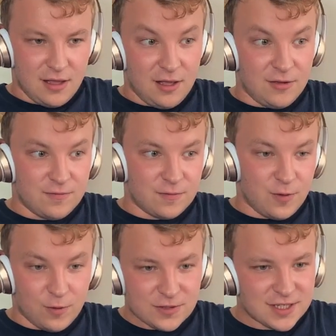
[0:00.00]
Of
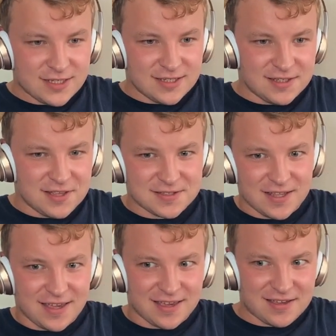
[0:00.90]
course I did, that's
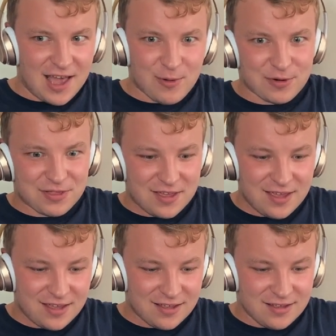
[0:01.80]
like our thing.